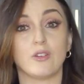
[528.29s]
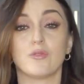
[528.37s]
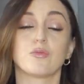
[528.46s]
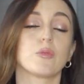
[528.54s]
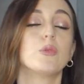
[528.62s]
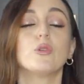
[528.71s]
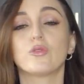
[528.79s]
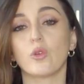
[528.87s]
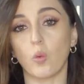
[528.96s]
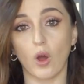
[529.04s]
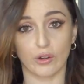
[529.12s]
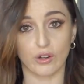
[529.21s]
you've removed
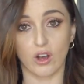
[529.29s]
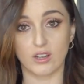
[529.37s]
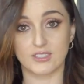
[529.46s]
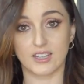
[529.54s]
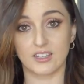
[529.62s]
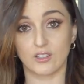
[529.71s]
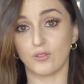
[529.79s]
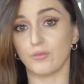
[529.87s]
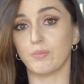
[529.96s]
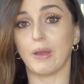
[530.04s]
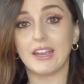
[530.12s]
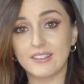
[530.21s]
the water content,
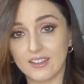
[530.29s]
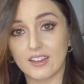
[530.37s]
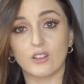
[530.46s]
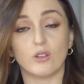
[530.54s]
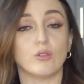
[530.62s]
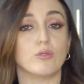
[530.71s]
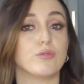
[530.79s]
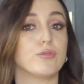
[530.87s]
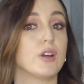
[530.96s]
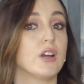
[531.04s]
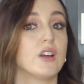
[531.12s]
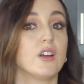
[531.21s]
you've baked it, you've